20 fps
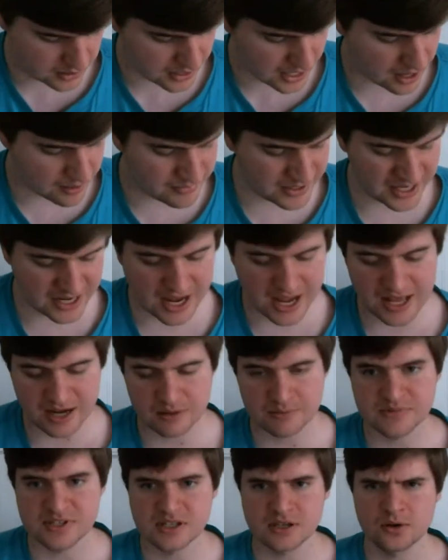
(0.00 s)
how many
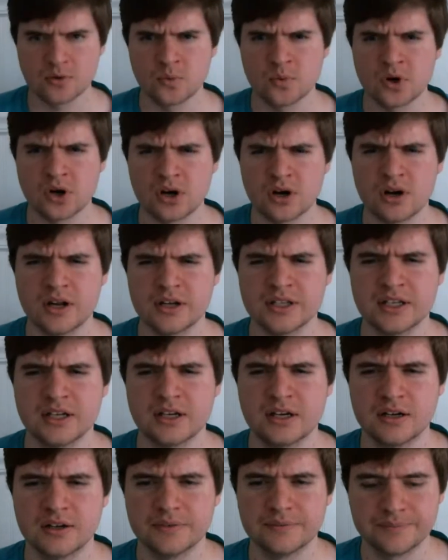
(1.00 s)
items there were on
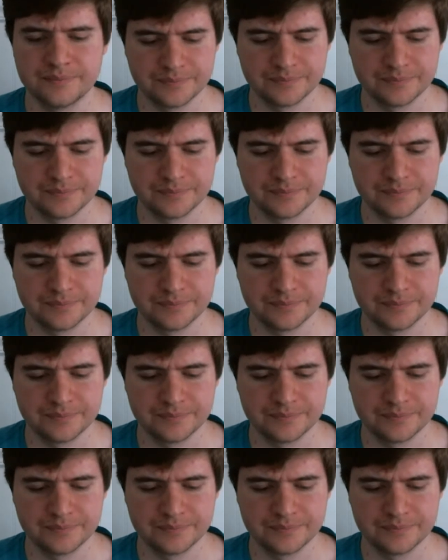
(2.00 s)
here.